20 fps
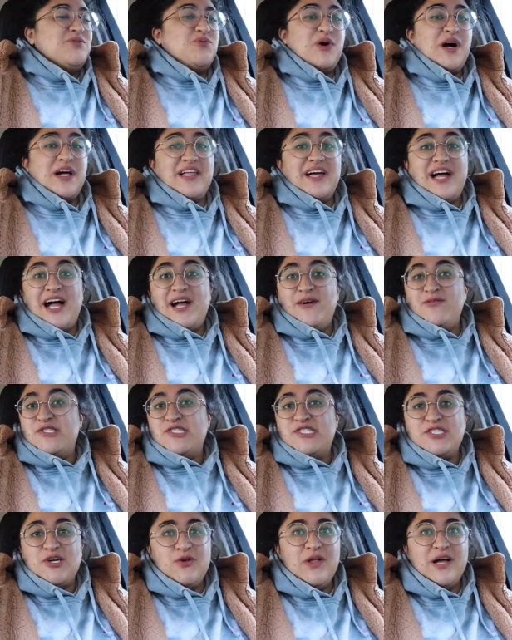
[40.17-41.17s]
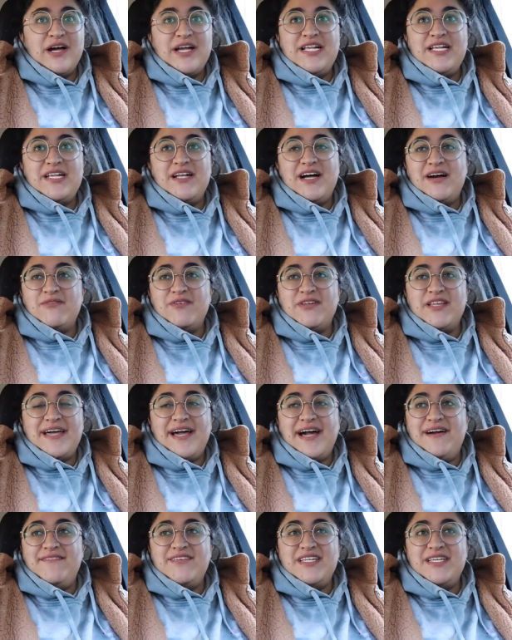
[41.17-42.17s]
while I was so lucky to not really
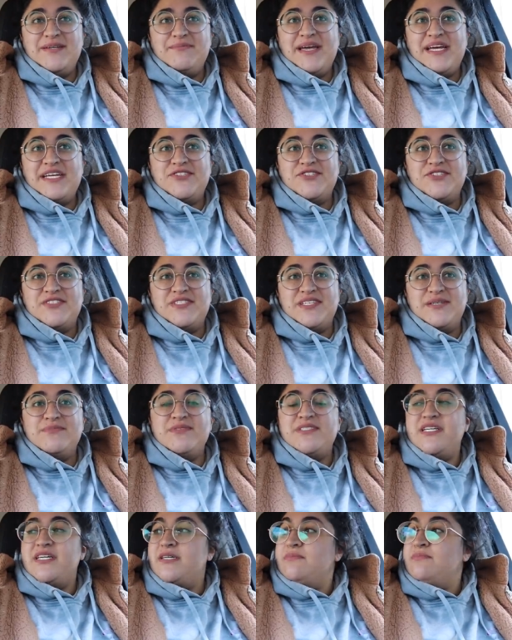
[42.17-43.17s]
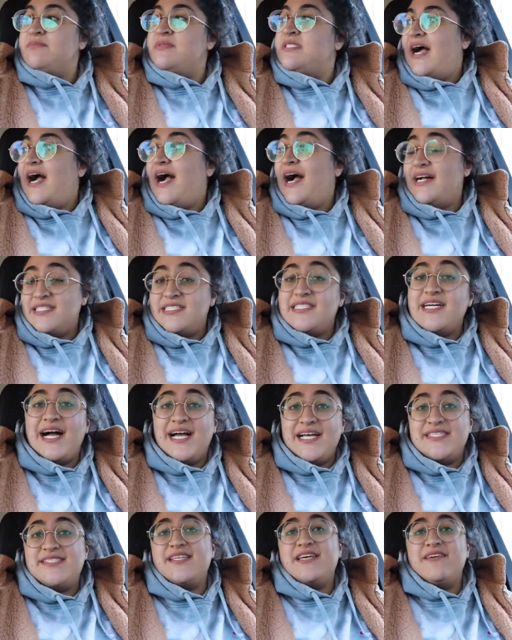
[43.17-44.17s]
have any major symptoms, I had to
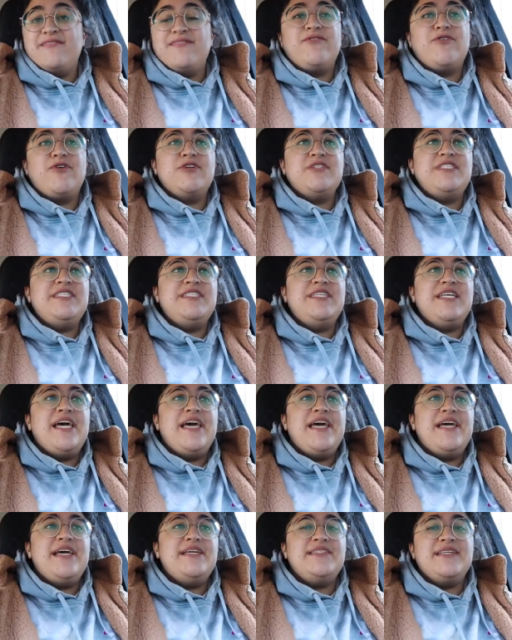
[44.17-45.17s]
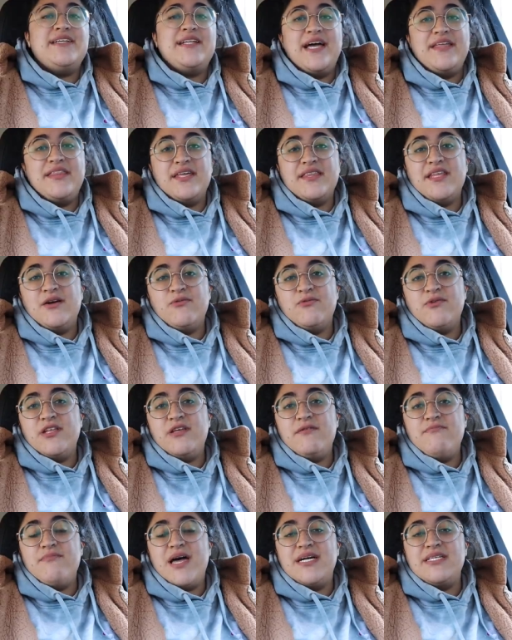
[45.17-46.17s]
isolate for 14 days. And I think that
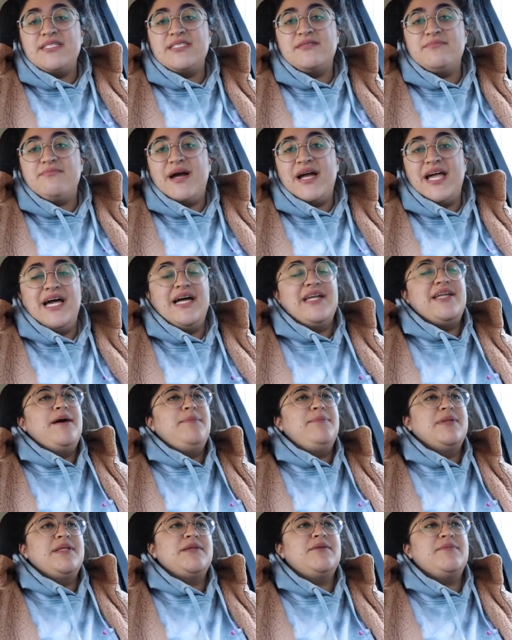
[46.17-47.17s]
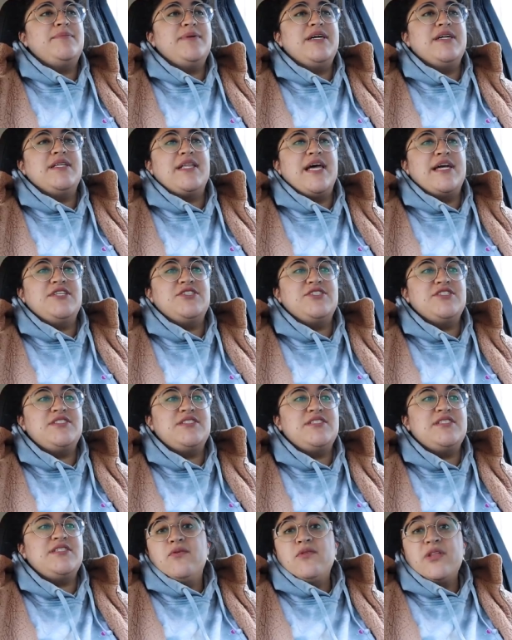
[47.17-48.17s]
really messed my head up a little bit. Like, just
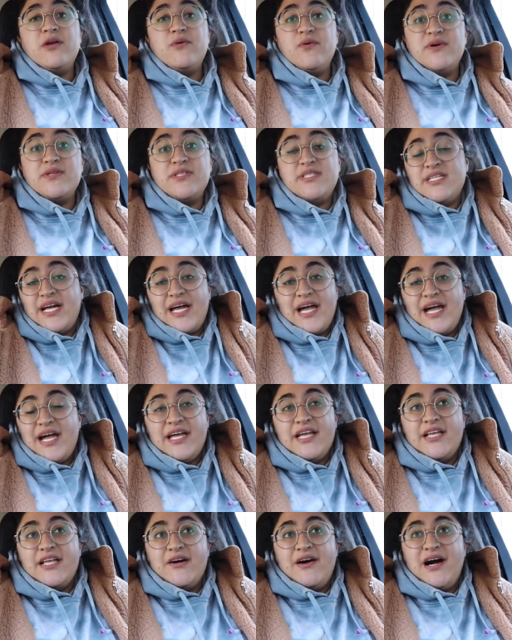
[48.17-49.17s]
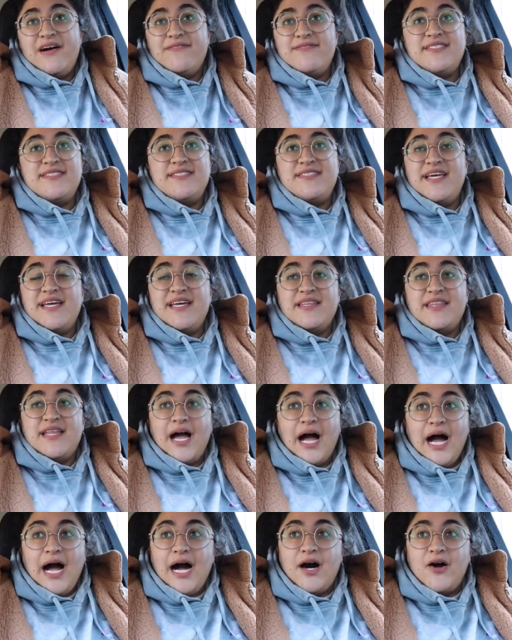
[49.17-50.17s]
not only did I, you know, have to stay in the
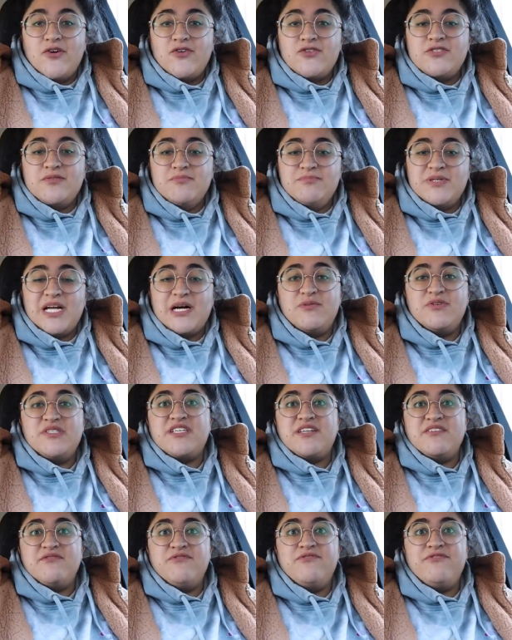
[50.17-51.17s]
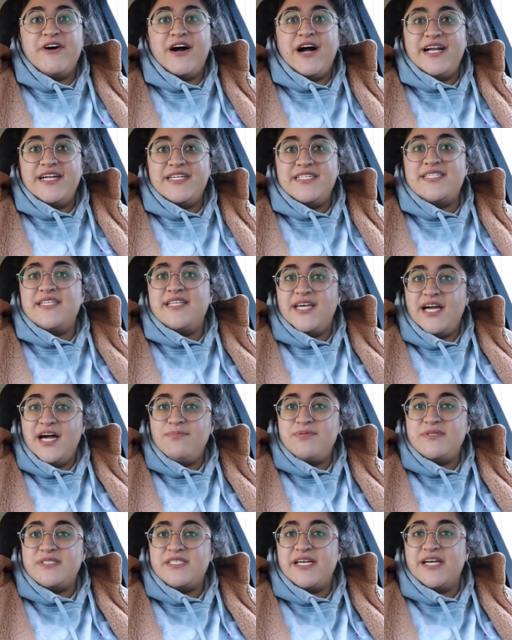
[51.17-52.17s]
house, but I was confined to the
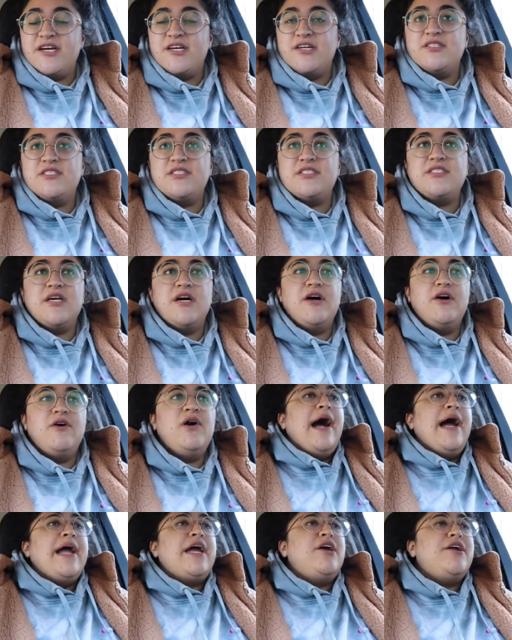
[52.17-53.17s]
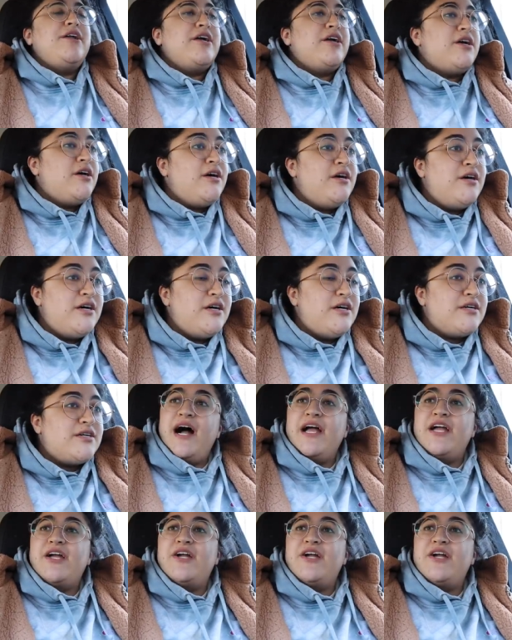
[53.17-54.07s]
upstairs. So I couldn't cook. I